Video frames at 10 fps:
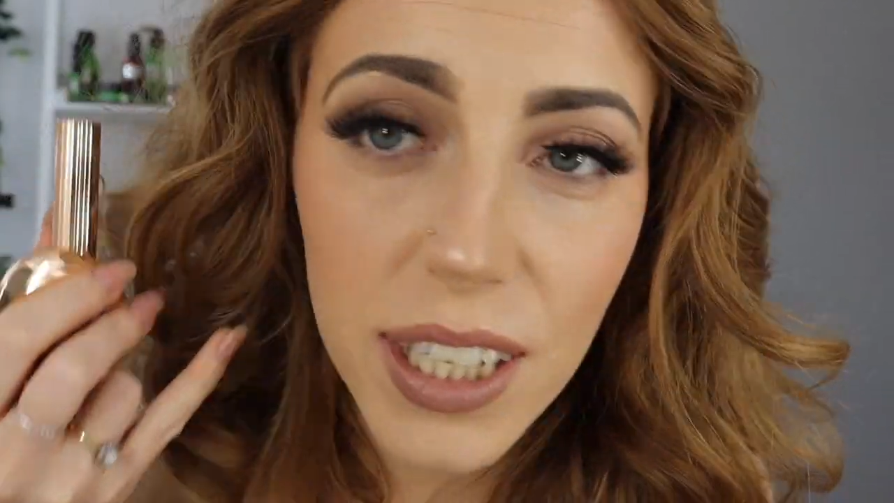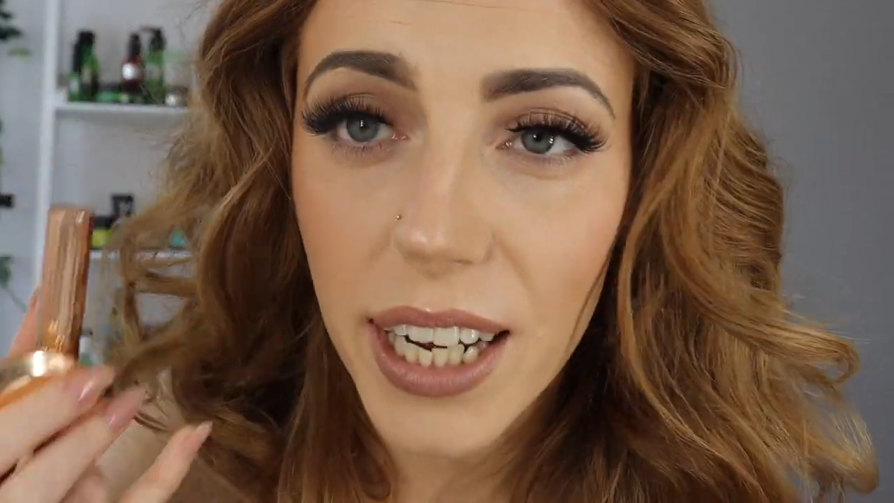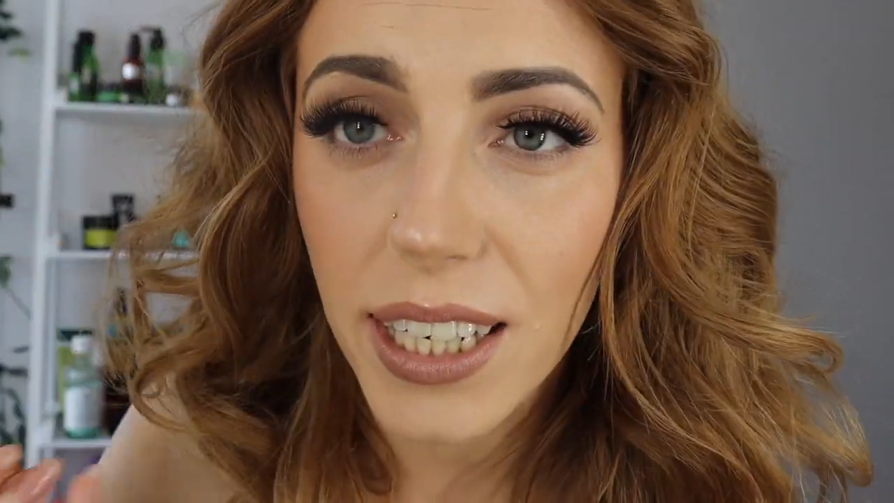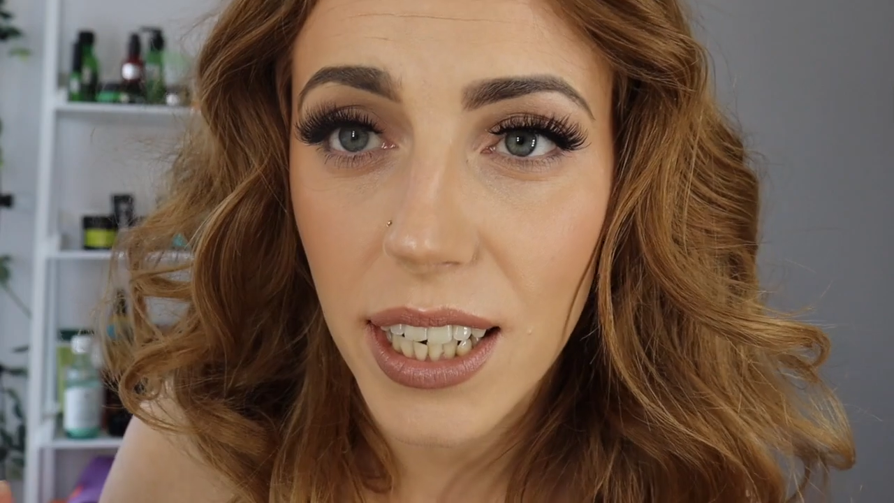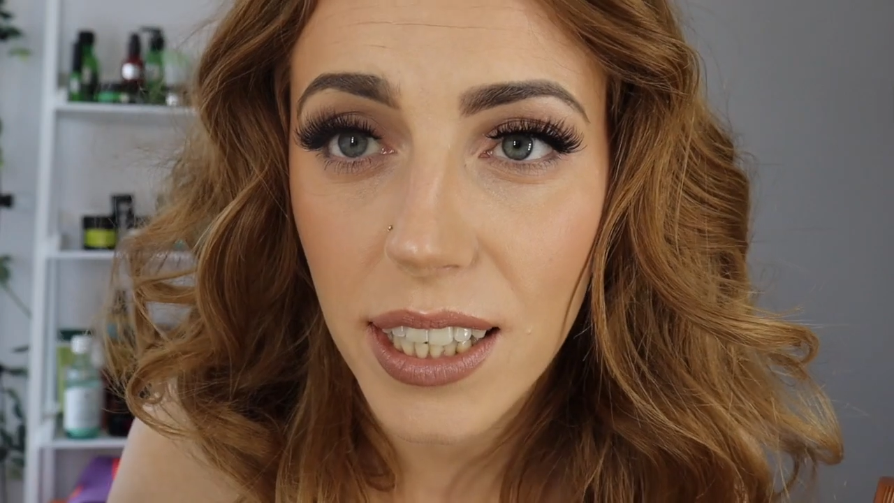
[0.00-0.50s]

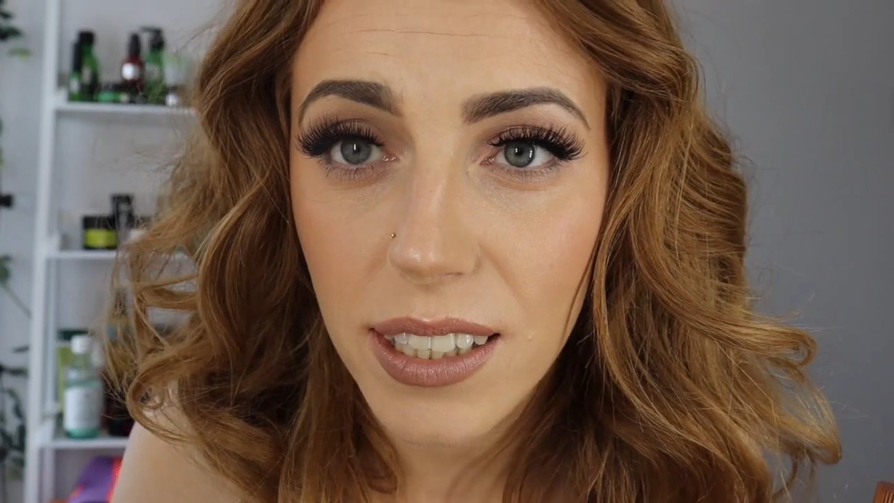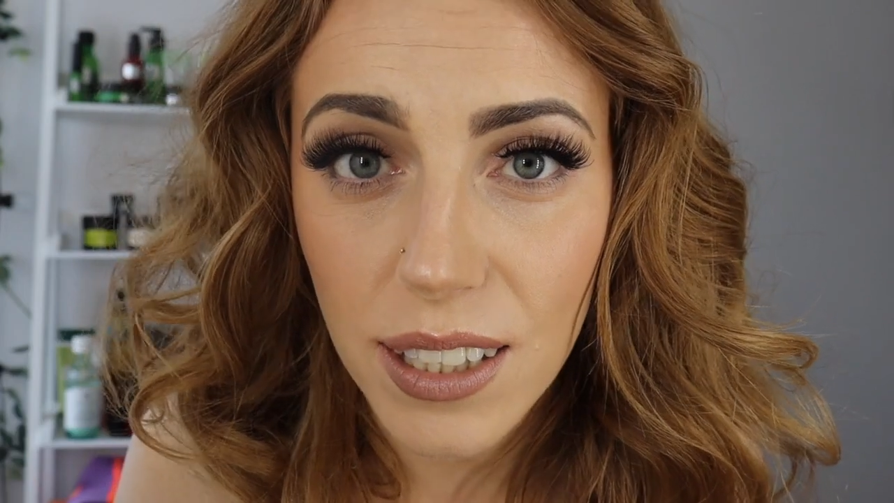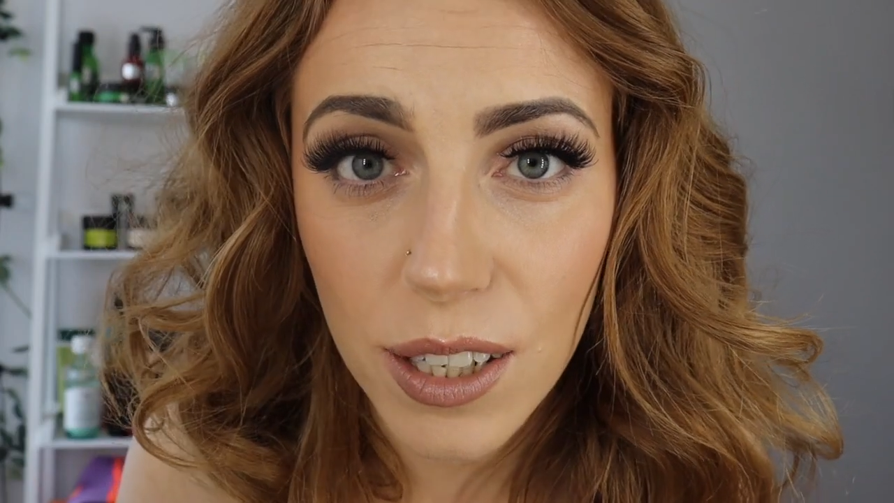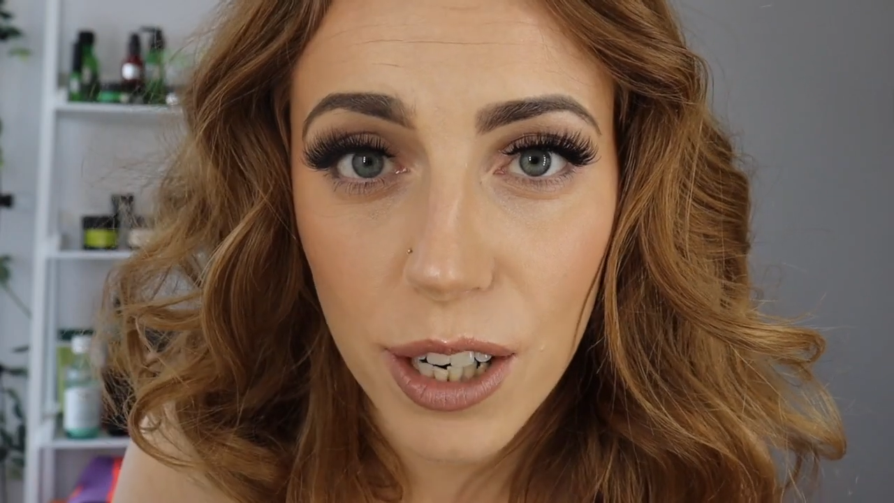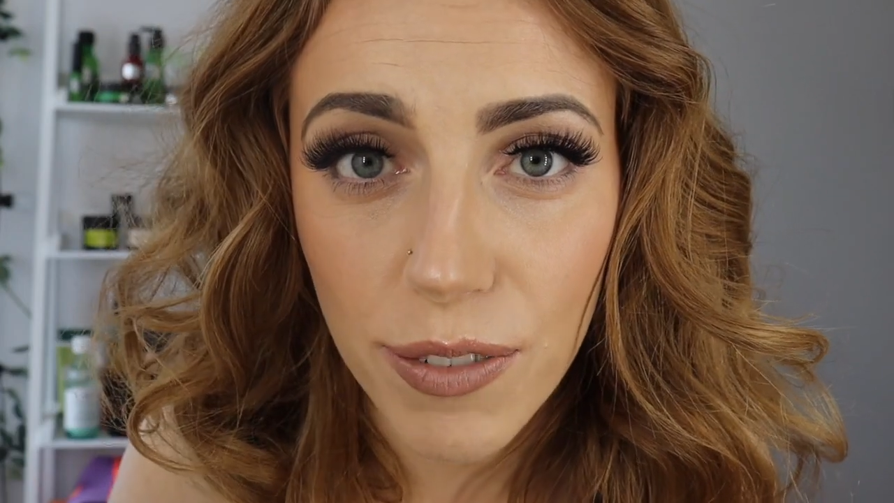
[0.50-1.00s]
ladies,
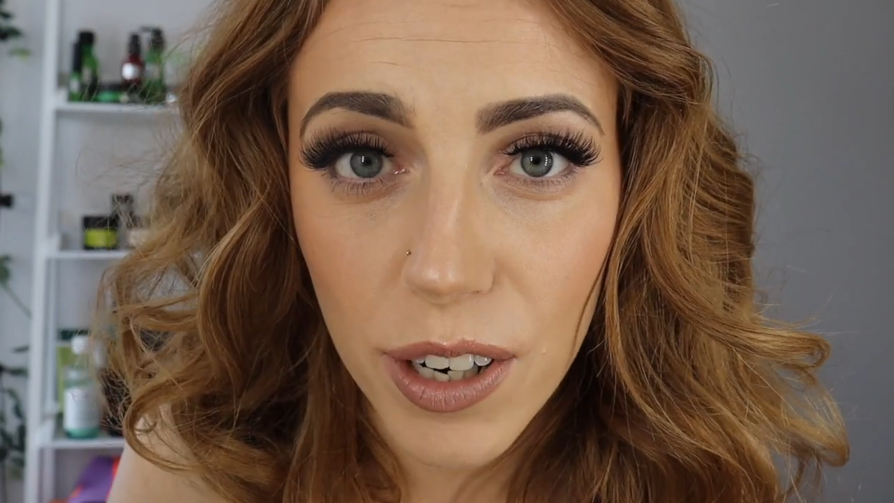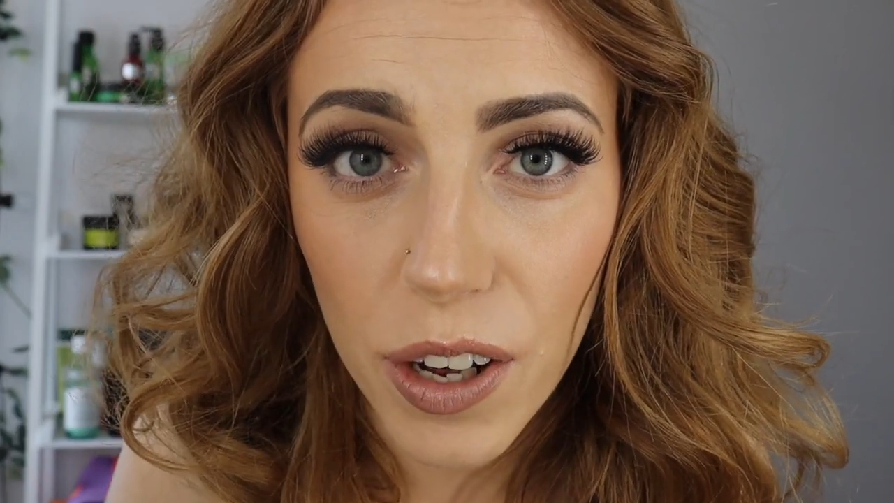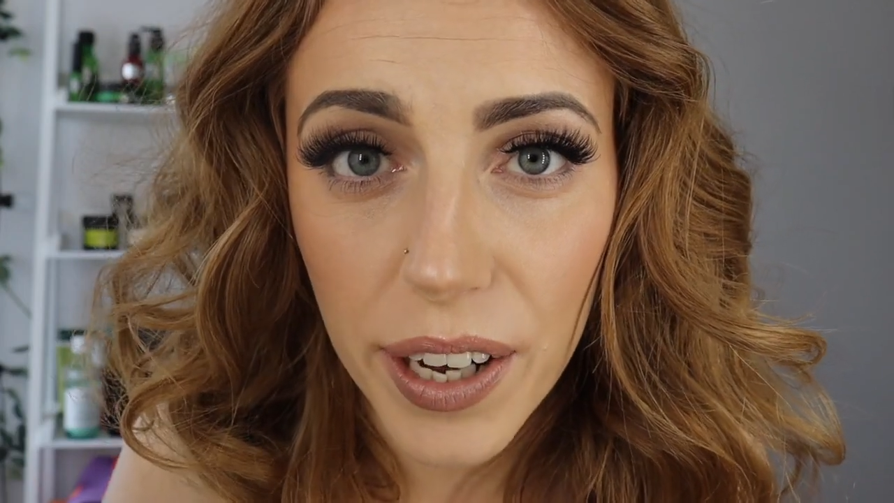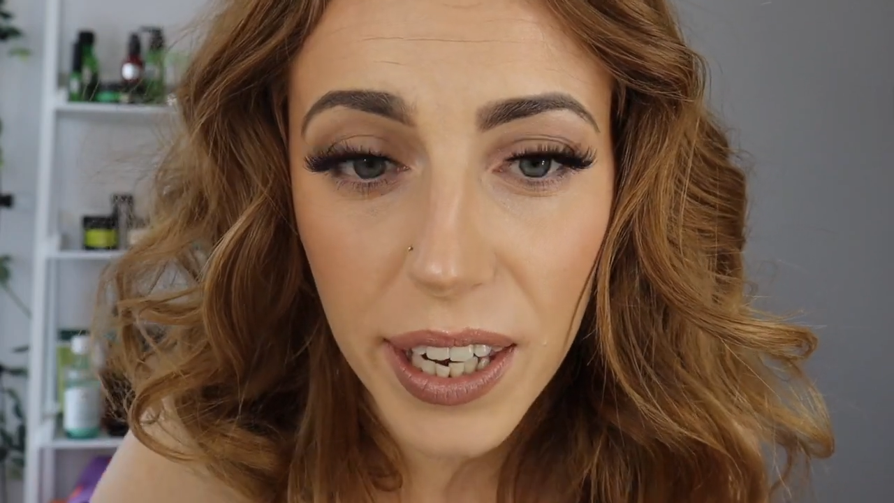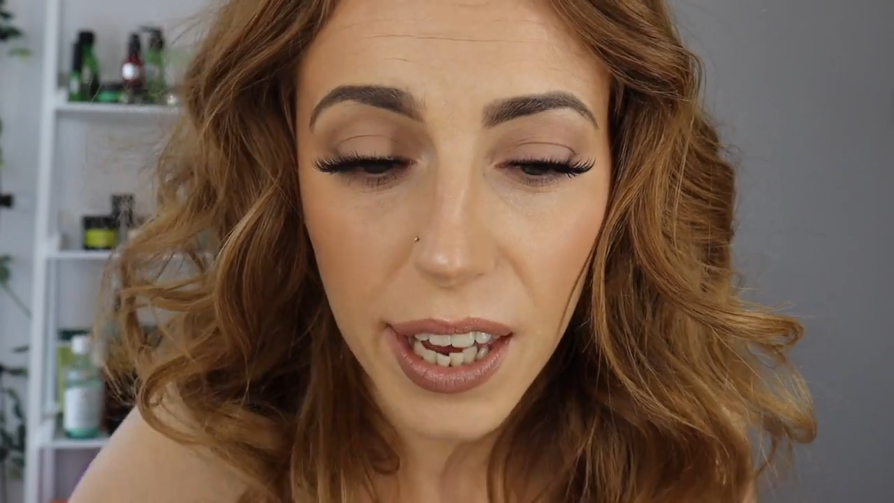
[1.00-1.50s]
decide if you
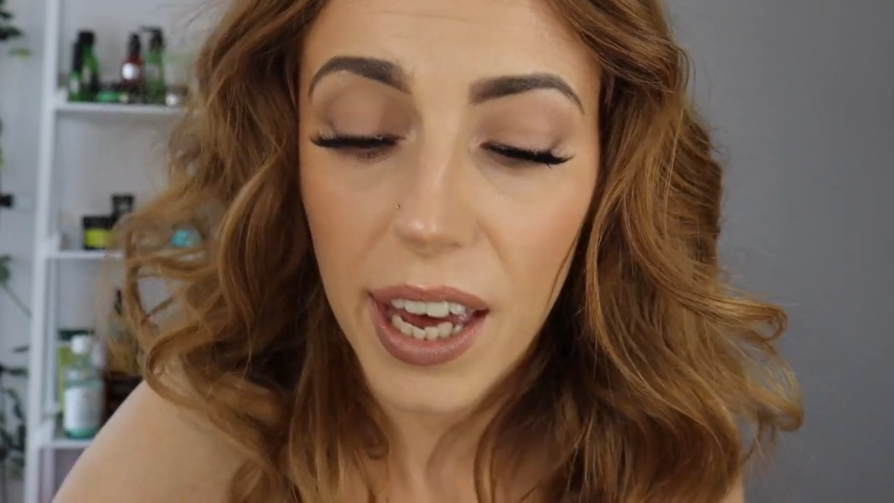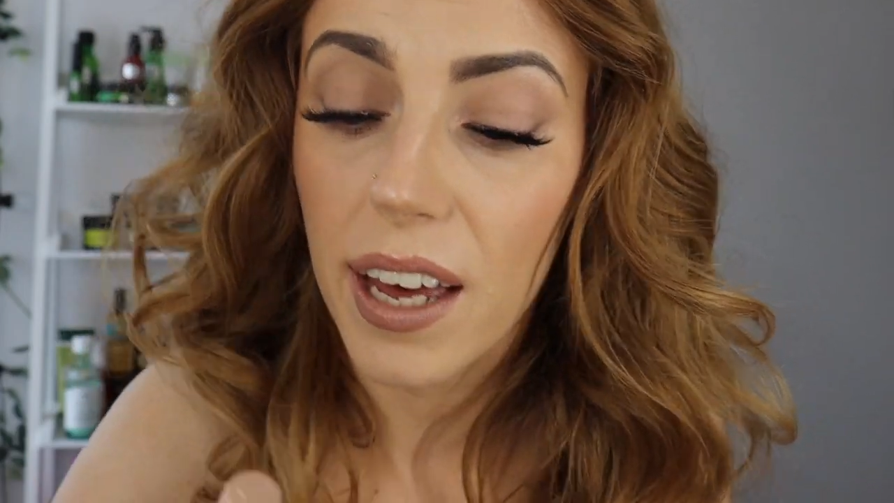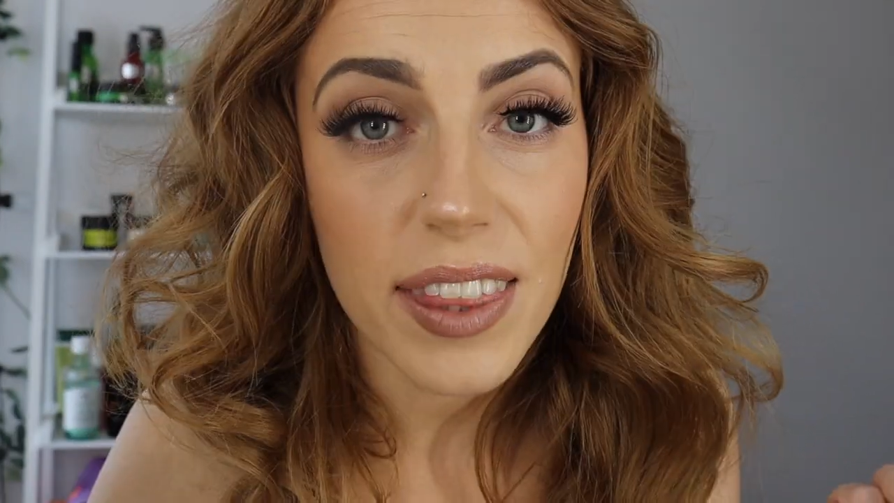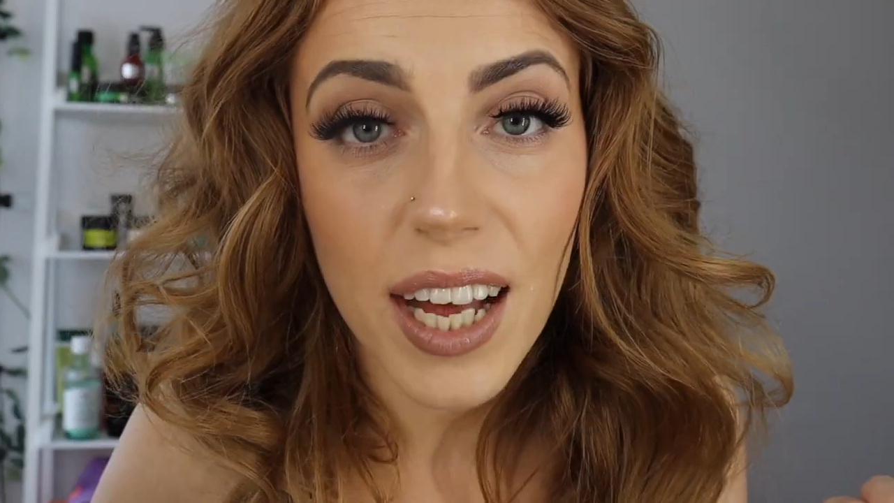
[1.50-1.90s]
like it.